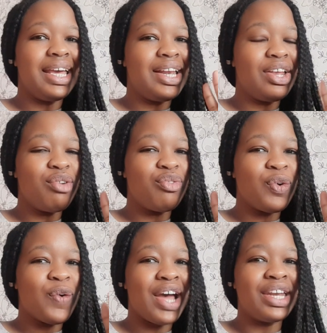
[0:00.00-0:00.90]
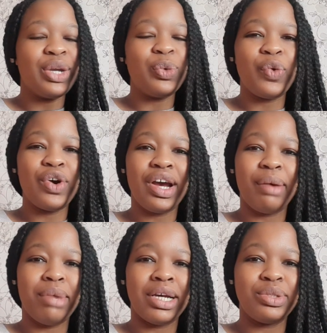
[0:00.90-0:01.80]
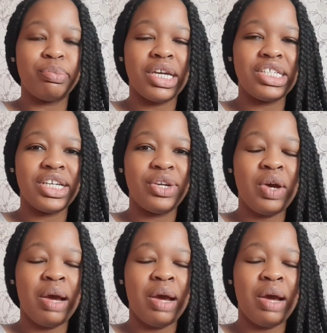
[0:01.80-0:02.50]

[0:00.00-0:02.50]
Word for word: Hello everyone and welcome back to my channel.